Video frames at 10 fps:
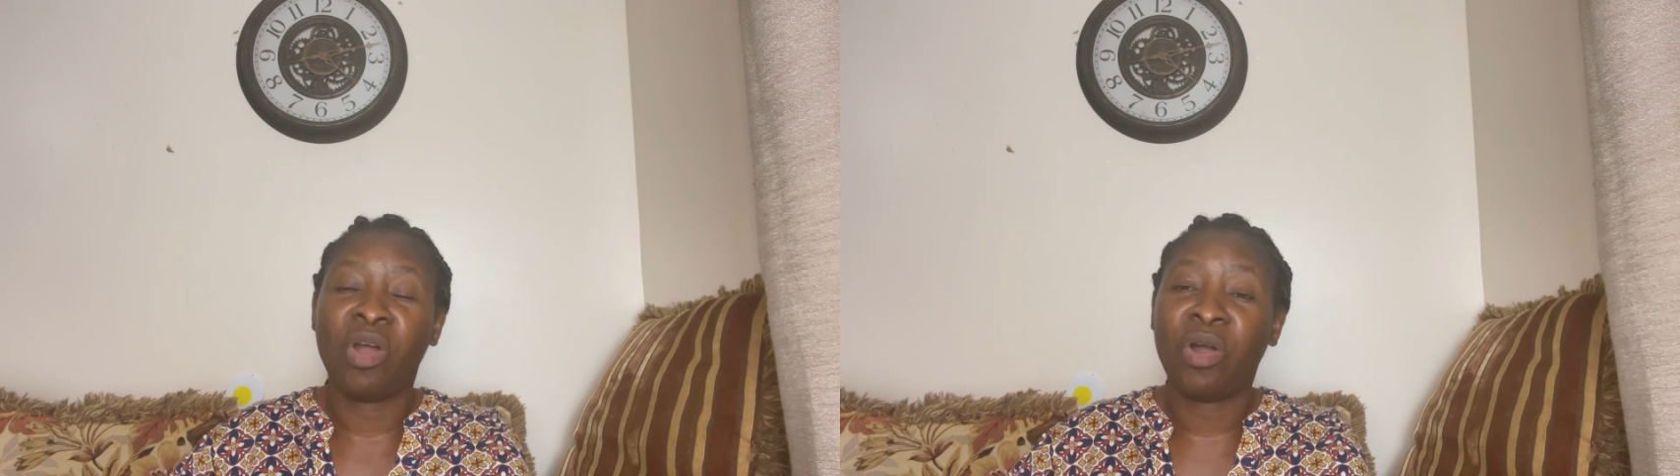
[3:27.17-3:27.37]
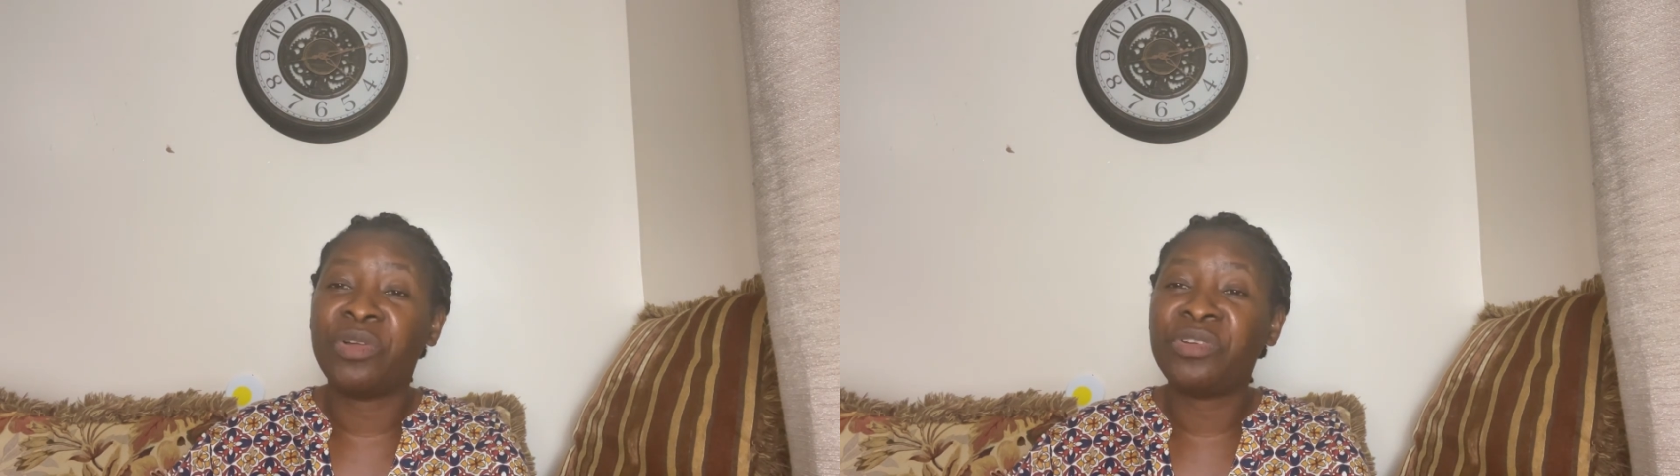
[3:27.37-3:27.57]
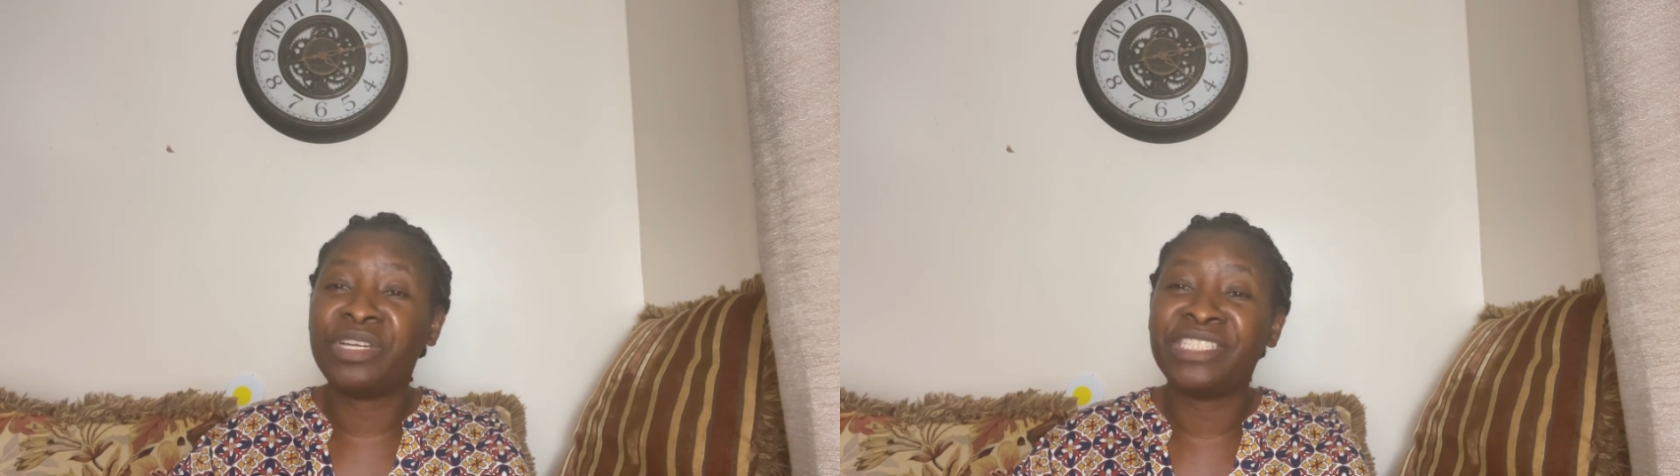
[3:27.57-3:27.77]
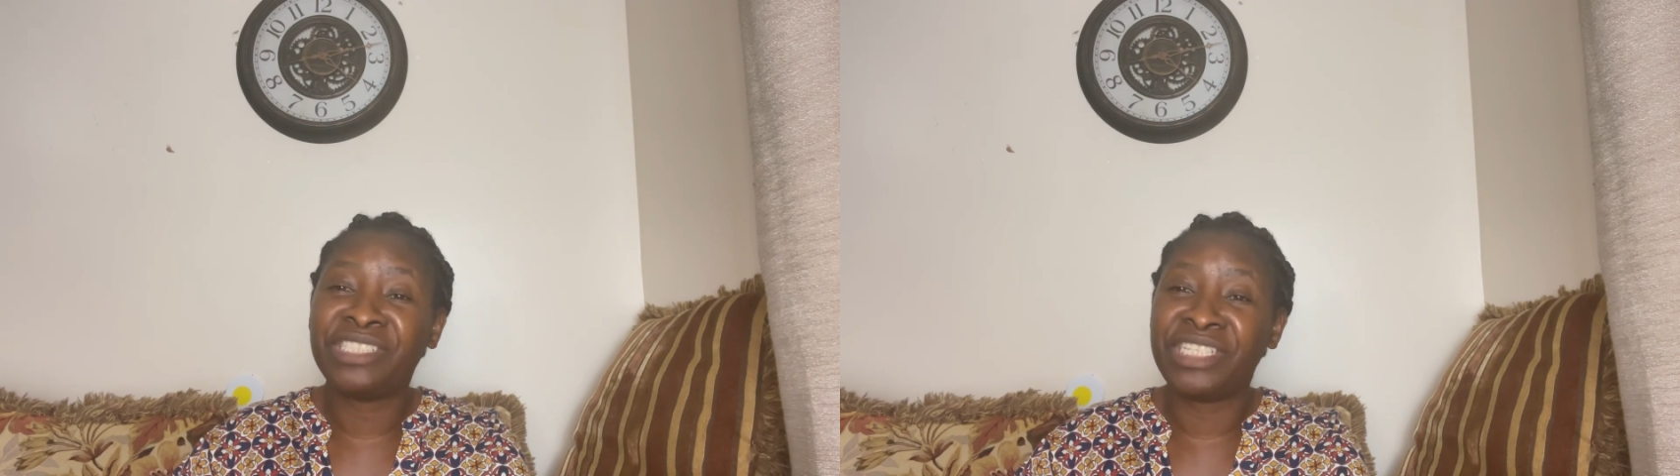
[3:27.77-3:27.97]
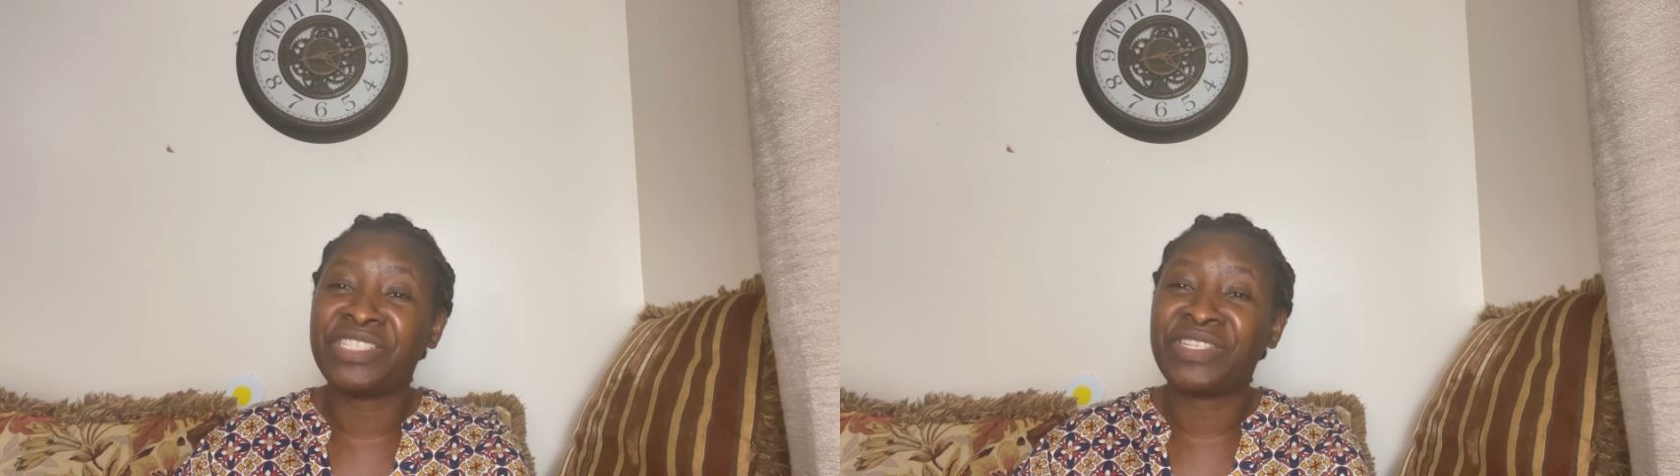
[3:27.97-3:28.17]
Although it's
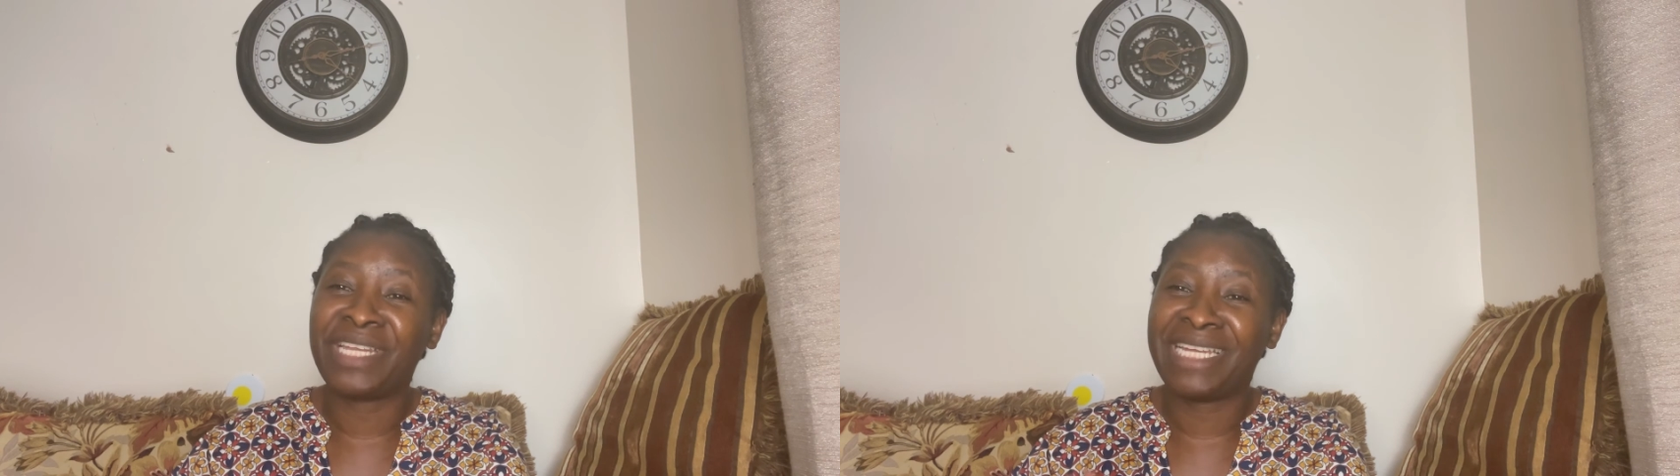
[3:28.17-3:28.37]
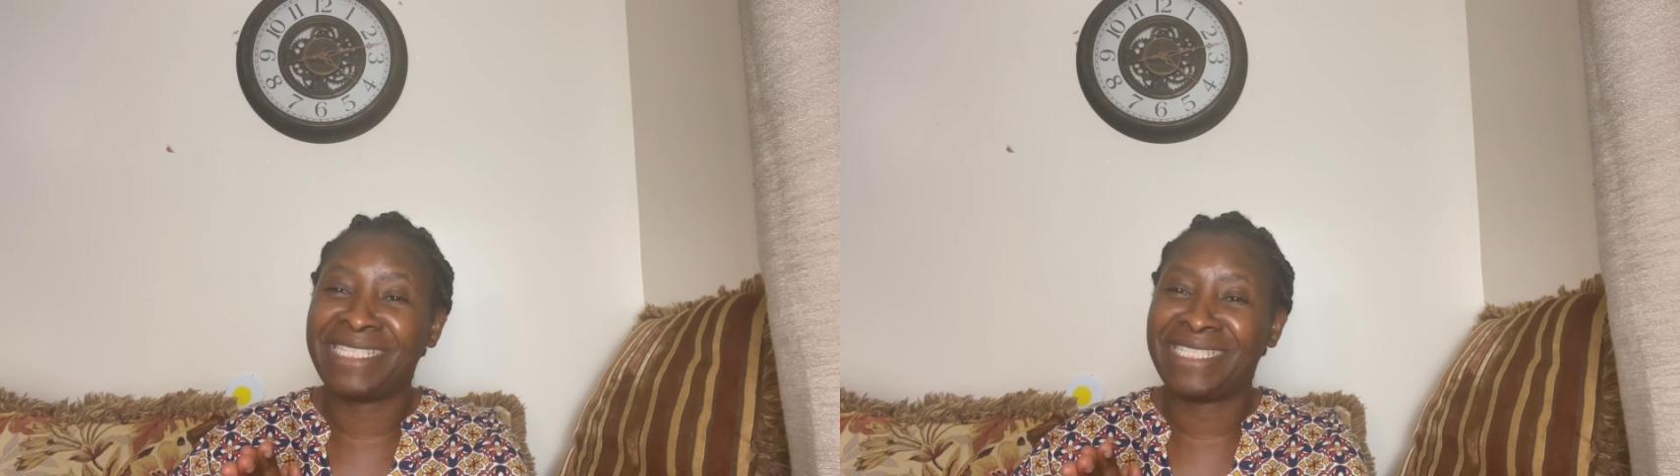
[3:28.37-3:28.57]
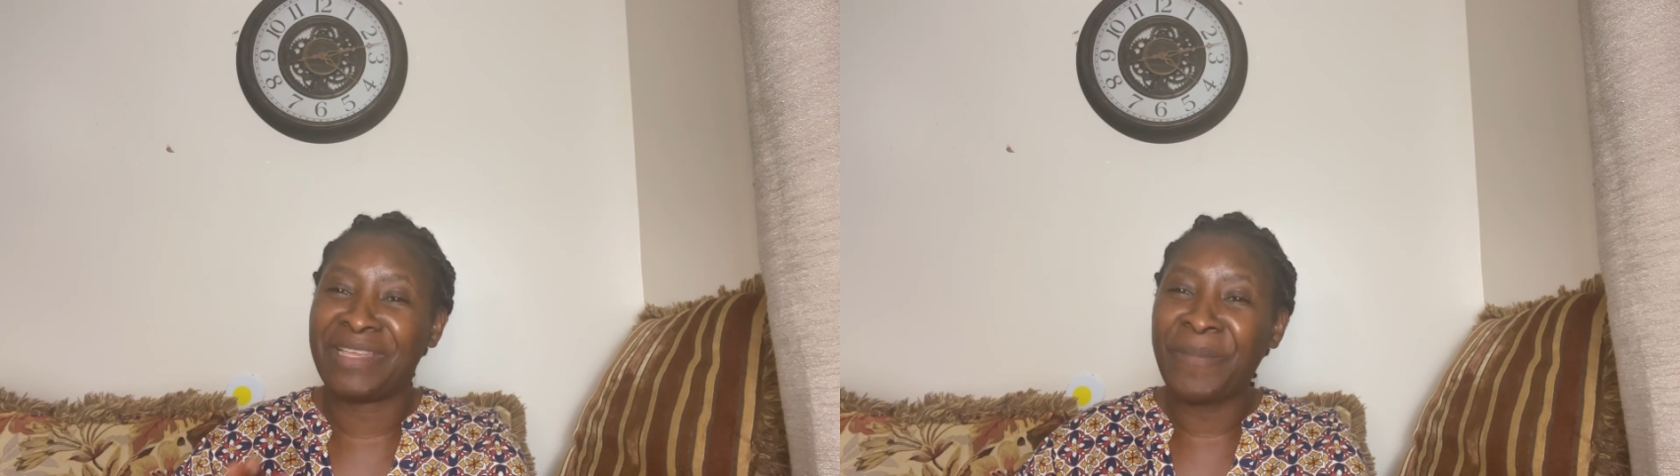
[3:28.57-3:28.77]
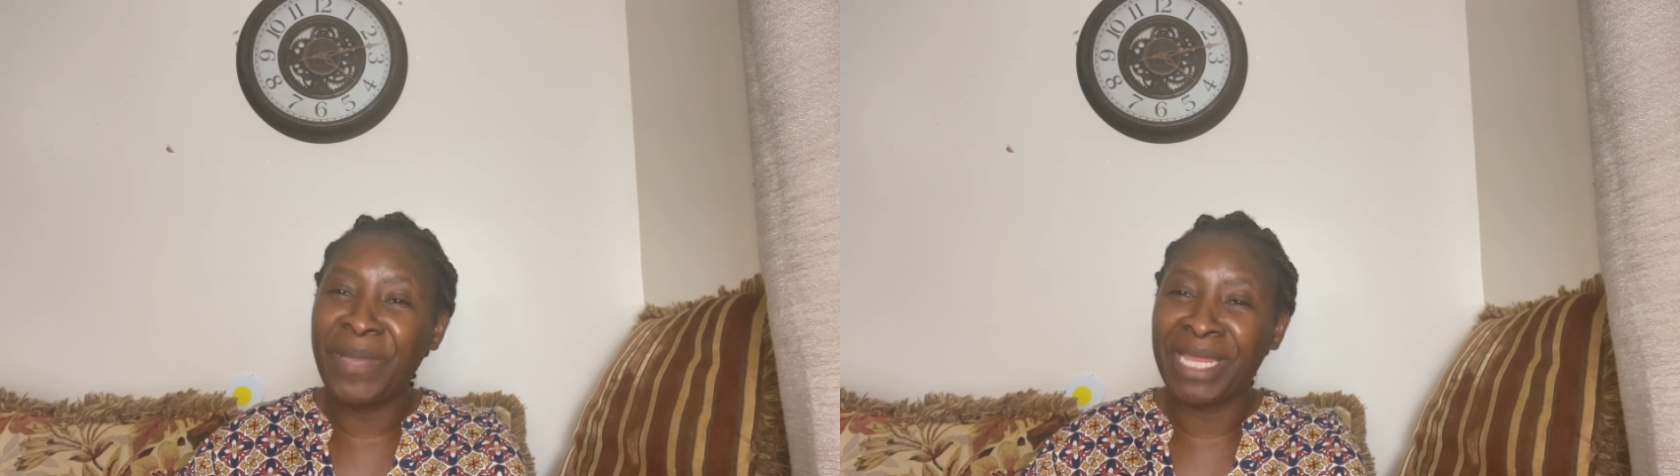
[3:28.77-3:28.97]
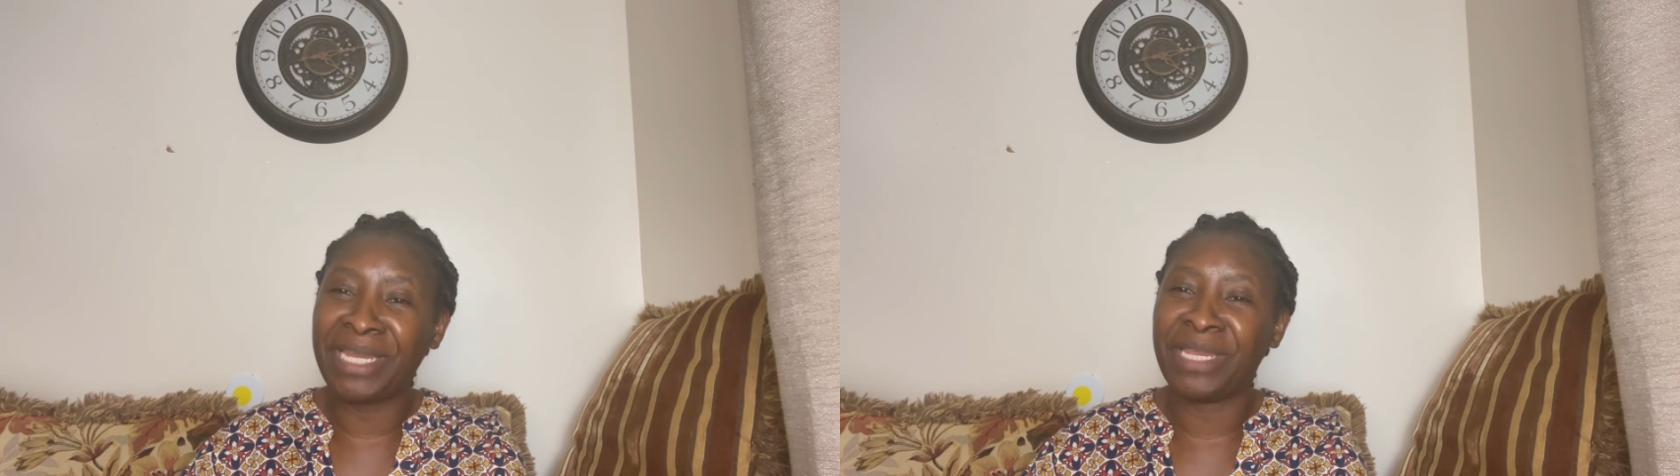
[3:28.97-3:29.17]
Jesus that is
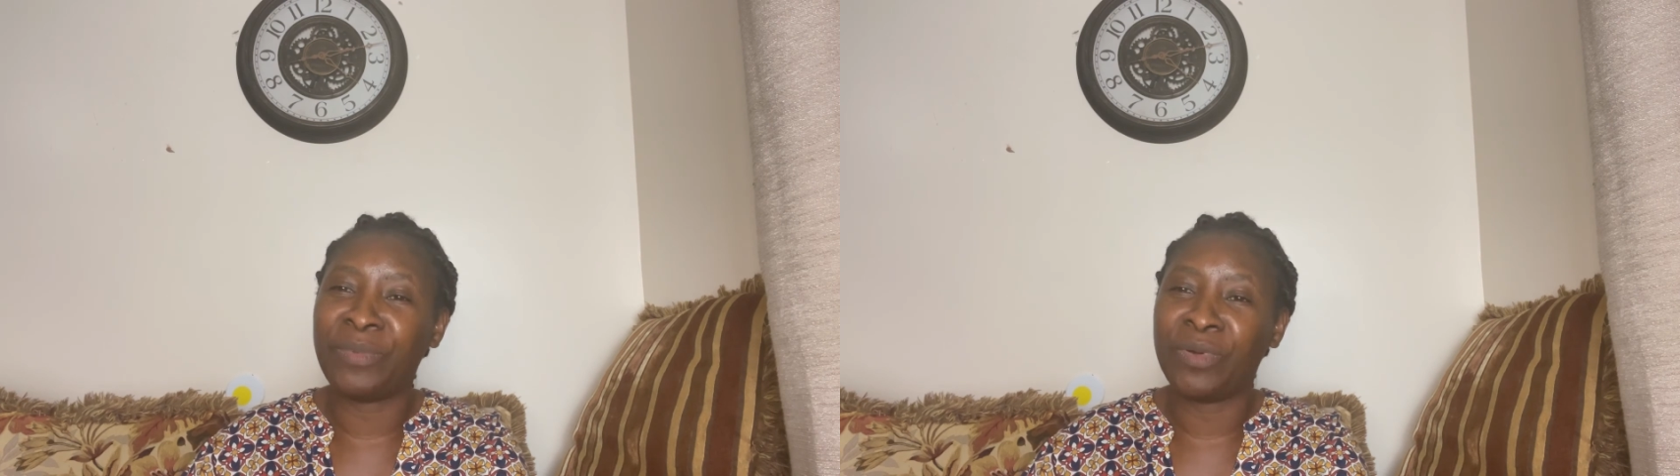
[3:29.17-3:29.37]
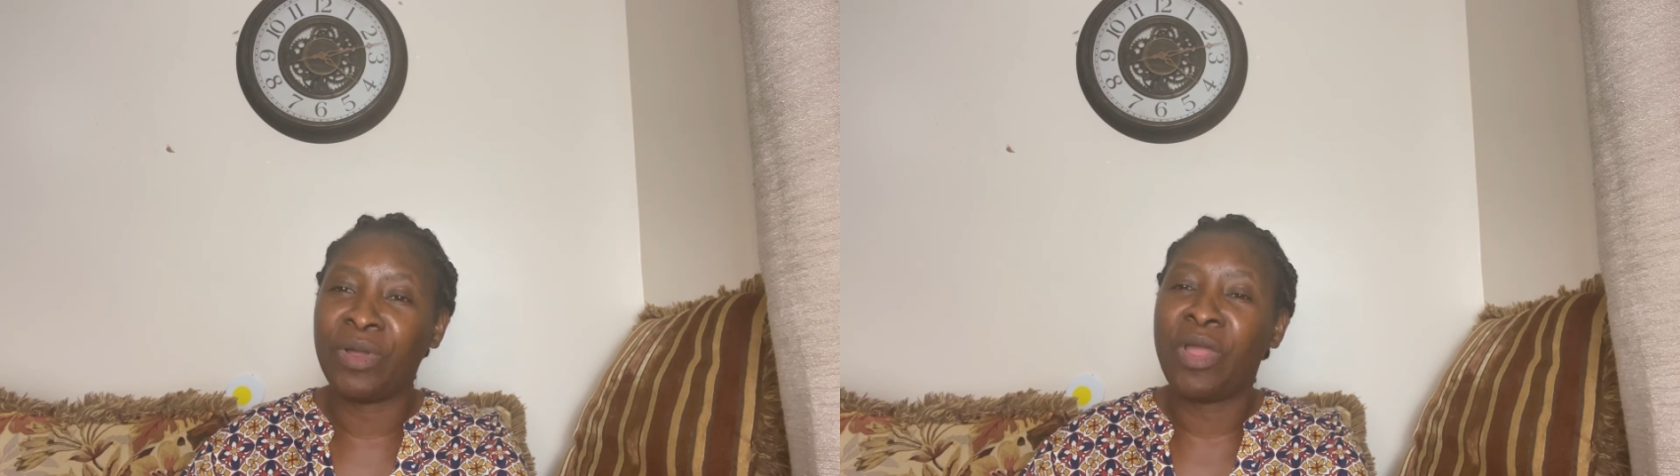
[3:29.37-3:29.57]
dependable,